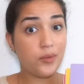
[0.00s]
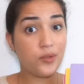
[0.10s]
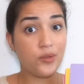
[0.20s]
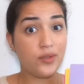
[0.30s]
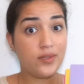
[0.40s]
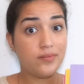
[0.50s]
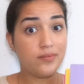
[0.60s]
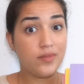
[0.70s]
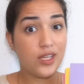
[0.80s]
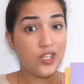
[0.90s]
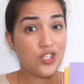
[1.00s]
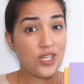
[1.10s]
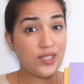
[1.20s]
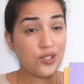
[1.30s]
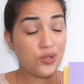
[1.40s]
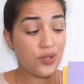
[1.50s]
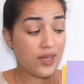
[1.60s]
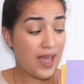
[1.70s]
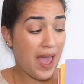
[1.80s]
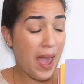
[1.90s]
mooed. She took
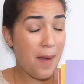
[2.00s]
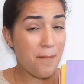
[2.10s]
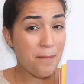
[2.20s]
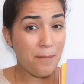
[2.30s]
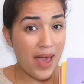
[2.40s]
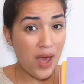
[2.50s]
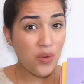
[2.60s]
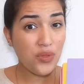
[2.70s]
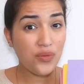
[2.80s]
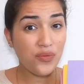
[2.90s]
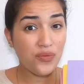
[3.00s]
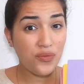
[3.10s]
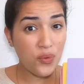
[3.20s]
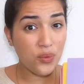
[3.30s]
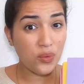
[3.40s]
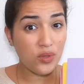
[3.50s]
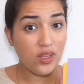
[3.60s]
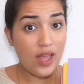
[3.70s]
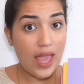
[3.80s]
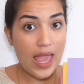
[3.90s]
a mouthful
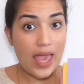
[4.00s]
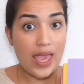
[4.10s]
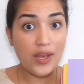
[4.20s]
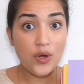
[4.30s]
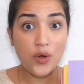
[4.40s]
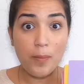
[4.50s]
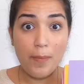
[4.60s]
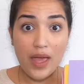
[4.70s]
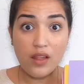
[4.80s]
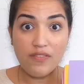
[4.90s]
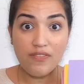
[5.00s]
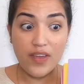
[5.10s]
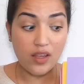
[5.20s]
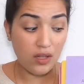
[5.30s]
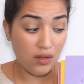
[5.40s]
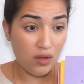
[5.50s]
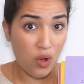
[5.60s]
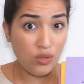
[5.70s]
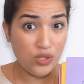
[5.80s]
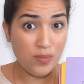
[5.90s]
and her bell fell
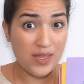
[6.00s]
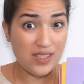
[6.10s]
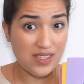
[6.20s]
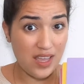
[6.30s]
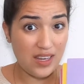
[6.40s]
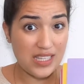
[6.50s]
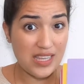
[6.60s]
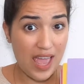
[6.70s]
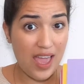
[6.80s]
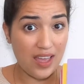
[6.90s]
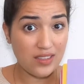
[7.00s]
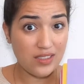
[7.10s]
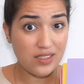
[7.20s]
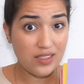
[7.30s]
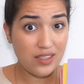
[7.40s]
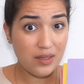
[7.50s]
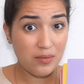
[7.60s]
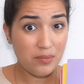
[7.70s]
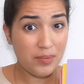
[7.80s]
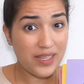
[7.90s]
onto Mrs. Honey's hat.
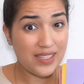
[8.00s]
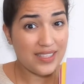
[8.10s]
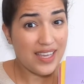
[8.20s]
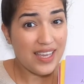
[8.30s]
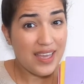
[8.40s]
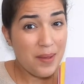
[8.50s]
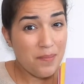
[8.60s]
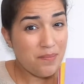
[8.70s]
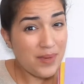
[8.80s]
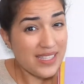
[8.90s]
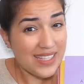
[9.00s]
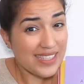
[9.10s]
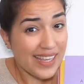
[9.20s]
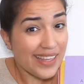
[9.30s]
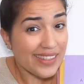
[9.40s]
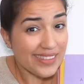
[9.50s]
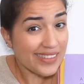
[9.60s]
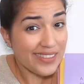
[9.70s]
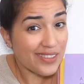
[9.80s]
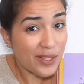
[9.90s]
But Mrs. Honey
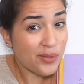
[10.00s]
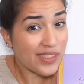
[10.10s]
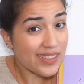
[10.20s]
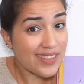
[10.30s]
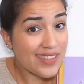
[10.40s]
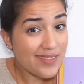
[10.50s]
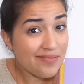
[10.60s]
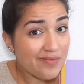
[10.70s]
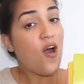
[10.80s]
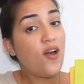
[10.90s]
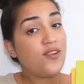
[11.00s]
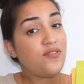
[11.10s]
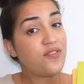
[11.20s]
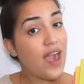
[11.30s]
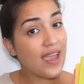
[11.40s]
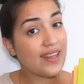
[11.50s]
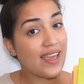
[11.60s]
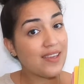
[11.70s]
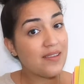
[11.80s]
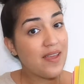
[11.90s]
didn't notice. On
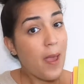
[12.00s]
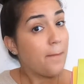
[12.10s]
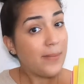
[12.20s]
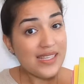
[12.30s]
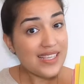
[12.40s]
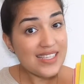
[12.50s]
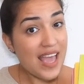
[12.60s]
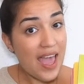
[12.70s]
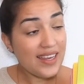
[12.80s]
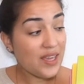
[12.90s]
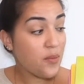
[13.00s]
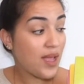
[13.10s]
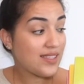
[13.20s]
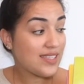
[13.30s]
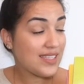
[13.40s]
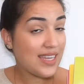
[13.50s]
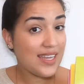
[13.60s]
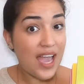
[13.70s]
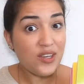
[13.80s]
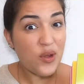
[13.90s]
Friday, Mrs. Honey went to
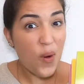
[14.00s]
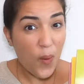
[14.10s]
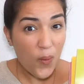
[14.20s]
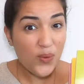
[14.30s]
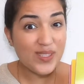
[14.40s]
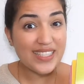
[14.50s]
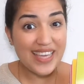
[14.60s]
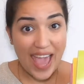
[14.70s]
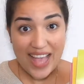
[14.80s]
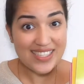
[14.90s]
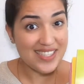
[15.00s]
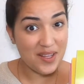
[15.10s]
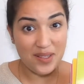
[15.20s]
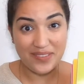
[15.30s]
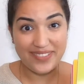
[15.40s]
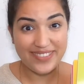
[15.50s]
see an old castle.